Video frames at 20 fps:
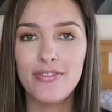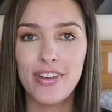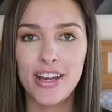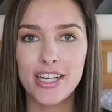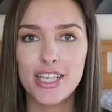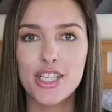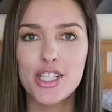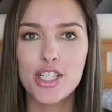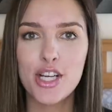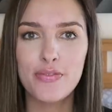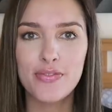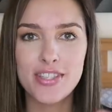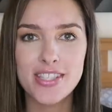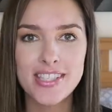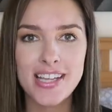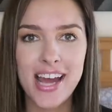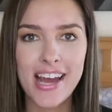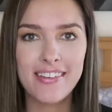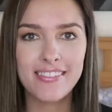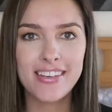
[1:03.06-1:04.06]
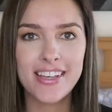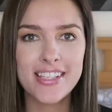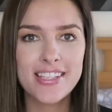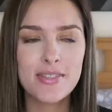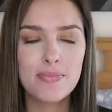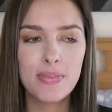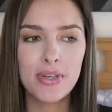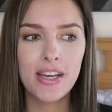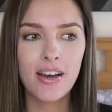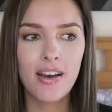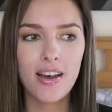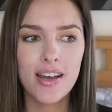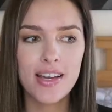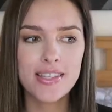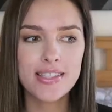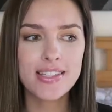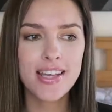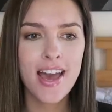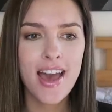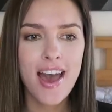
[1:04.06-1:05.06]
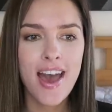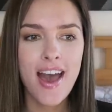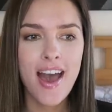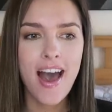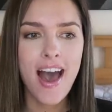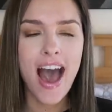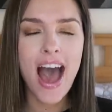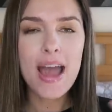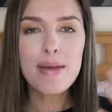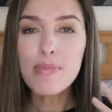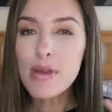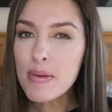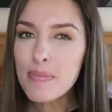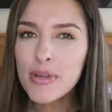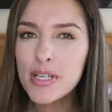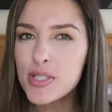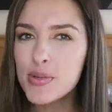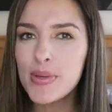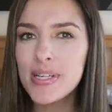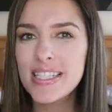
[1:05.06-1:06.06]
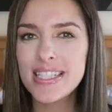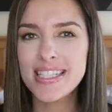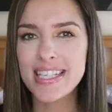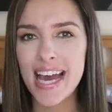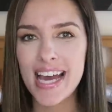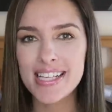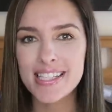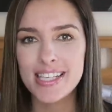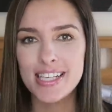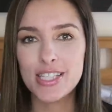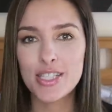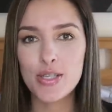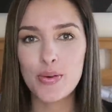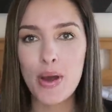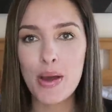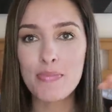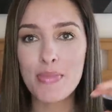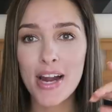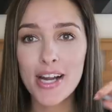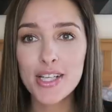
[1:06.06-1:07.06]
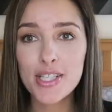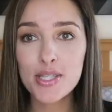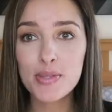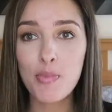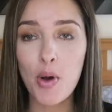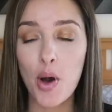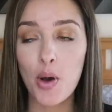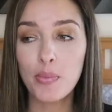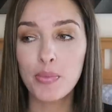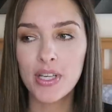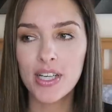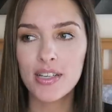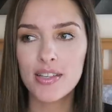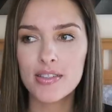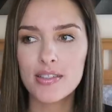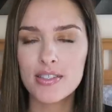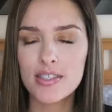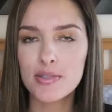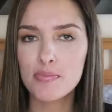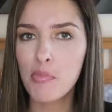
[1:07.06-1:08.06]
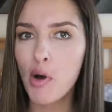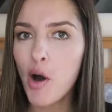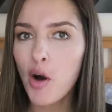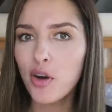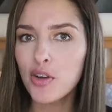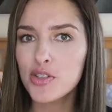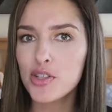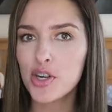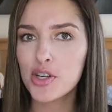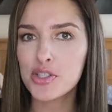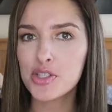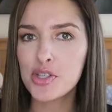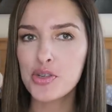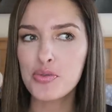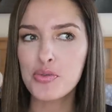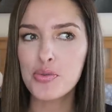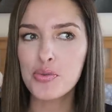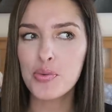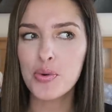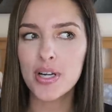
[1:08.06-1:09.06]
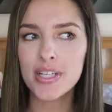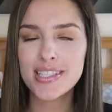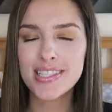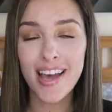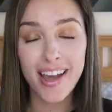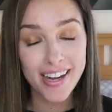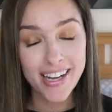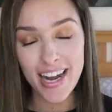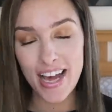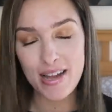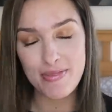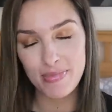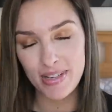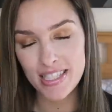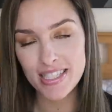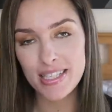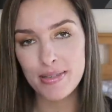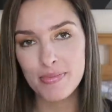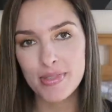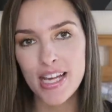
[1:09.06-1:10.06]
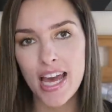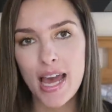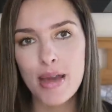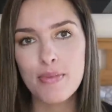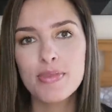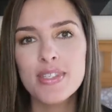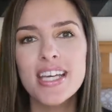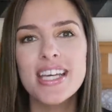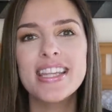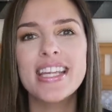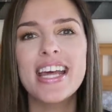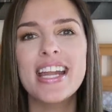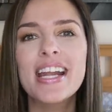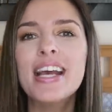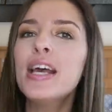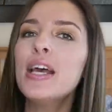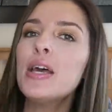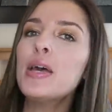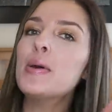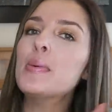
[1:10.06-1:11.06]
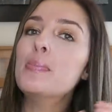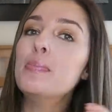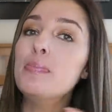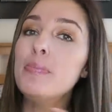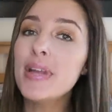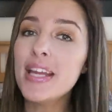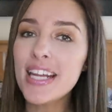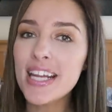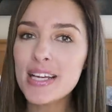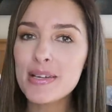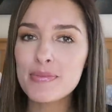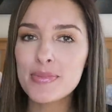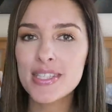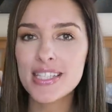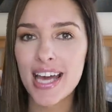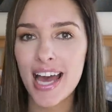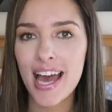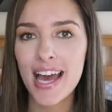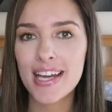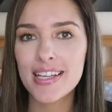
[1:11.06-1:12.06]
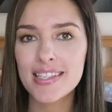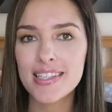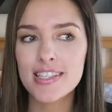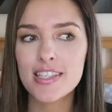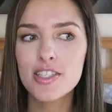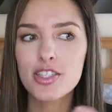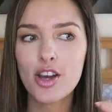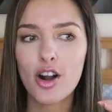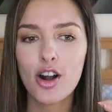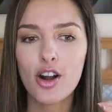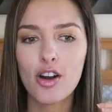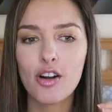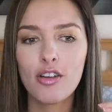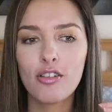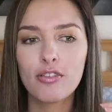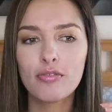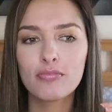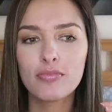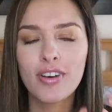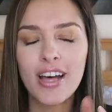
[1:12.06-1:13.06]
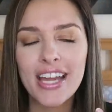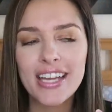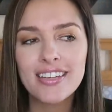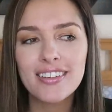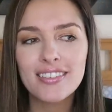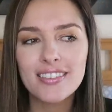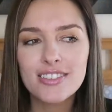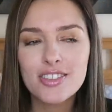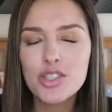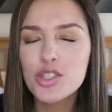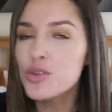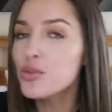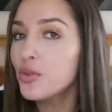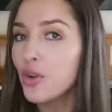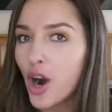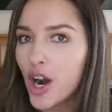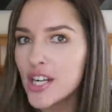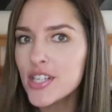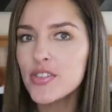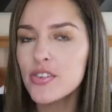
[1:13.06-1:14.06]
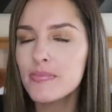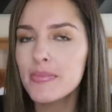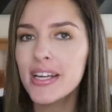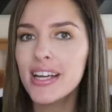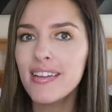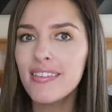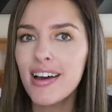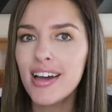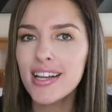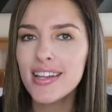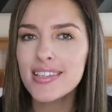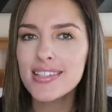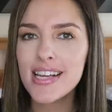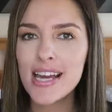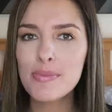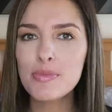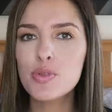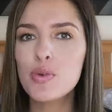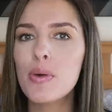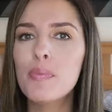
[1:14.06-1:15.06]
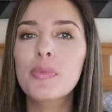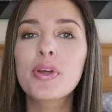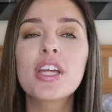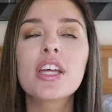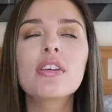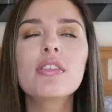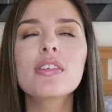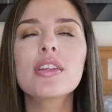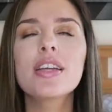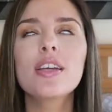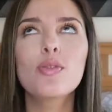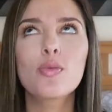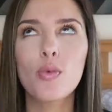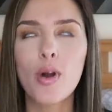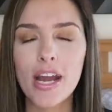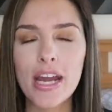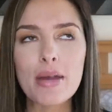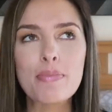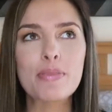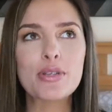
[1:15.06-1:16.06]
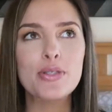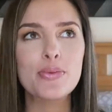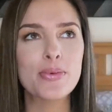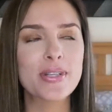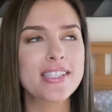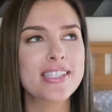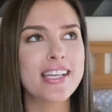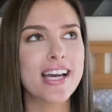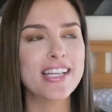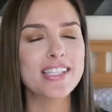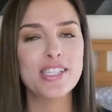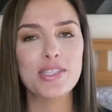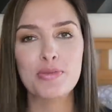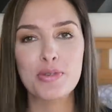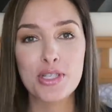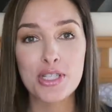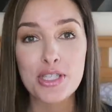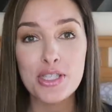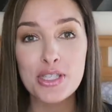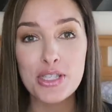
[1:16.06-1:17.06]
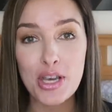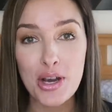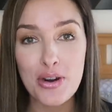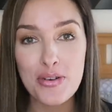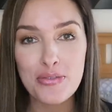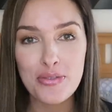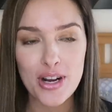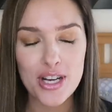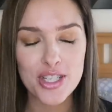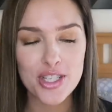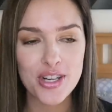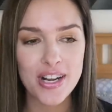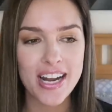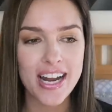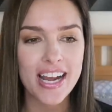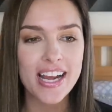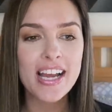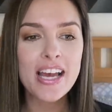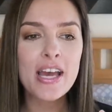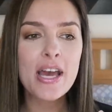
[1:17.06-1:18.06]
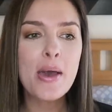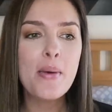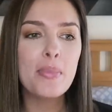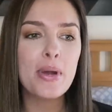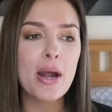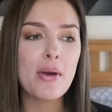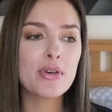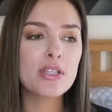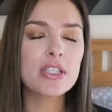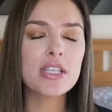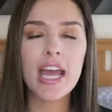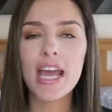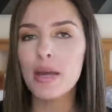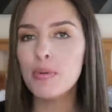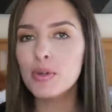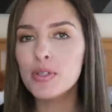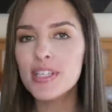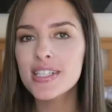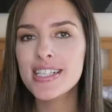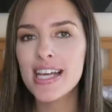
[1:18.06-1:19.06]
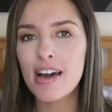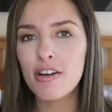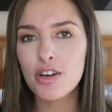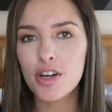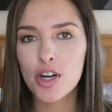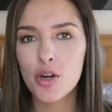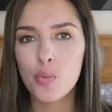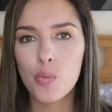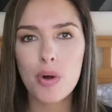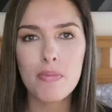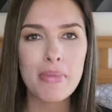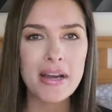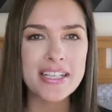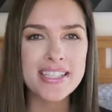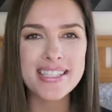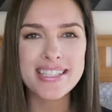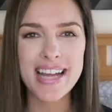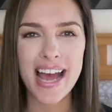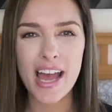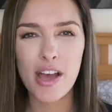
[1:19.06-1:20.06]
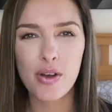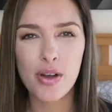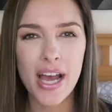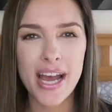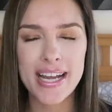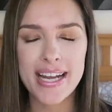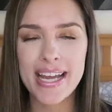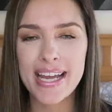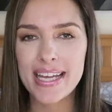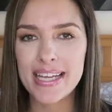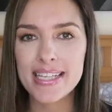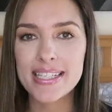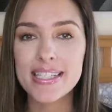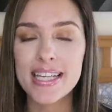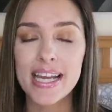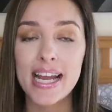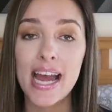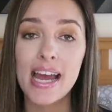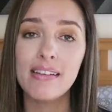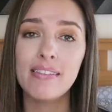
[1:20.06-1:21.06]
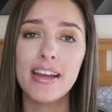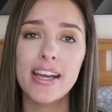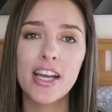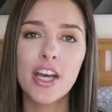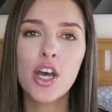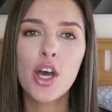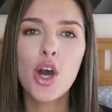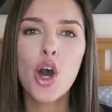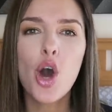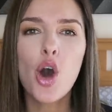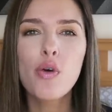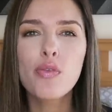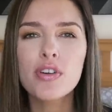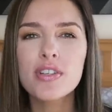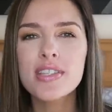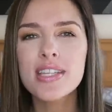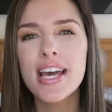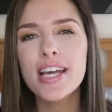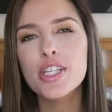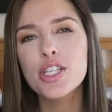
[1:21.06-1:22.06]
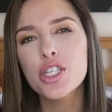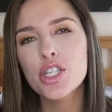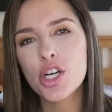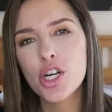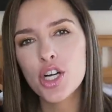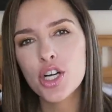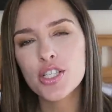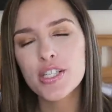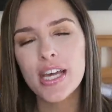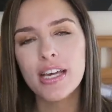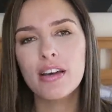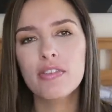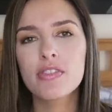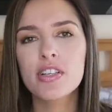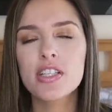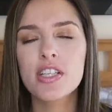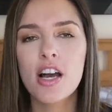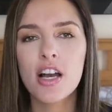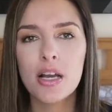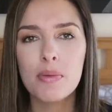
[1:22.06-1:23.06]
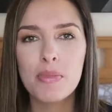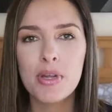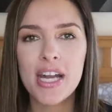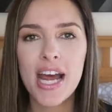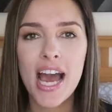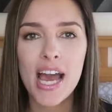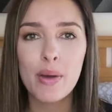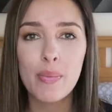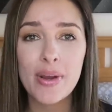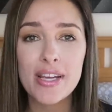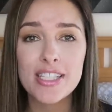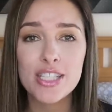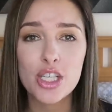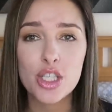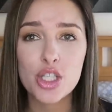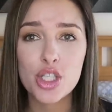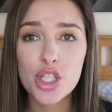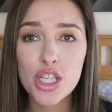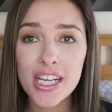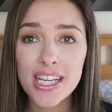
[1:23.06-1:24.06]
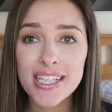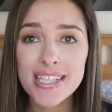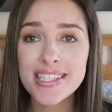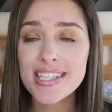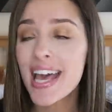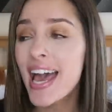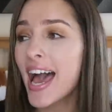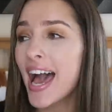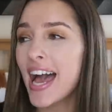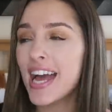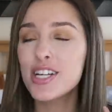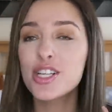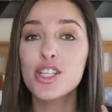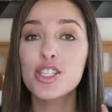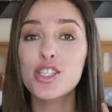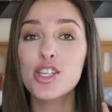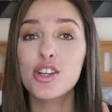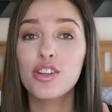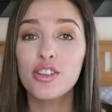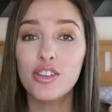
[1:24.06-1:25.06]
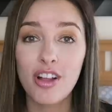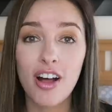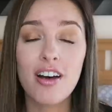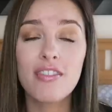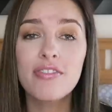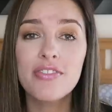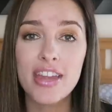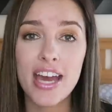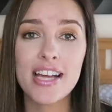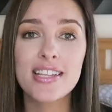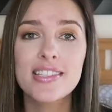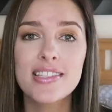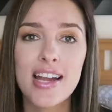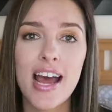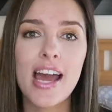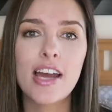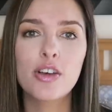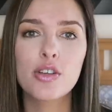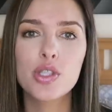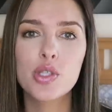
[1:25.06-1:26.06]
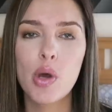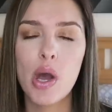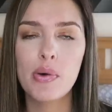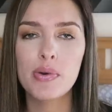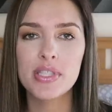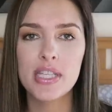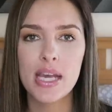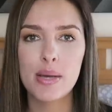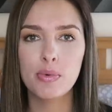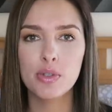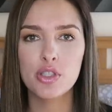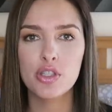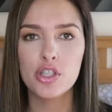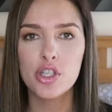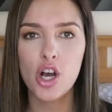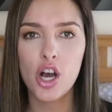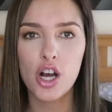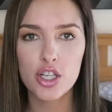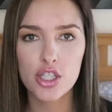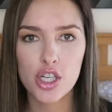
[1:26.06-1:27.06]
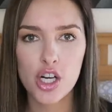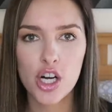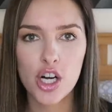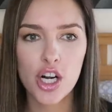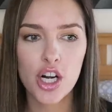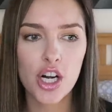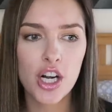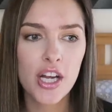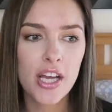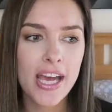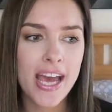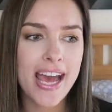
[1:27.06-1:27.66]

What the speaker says: advantage of the stylist because I'm in between sizes. So I'm not a small because smalls are too tight on me sometimes. And then medium sizes are like too large for me a lot of the time. So I'm literally right in between sizes, which is so frustrating. But I was able to tell her what my style kind of is. Like I like oversized shirts. I love to tuck them into high-waisted jeans. I just love that style. So I was able to talk to her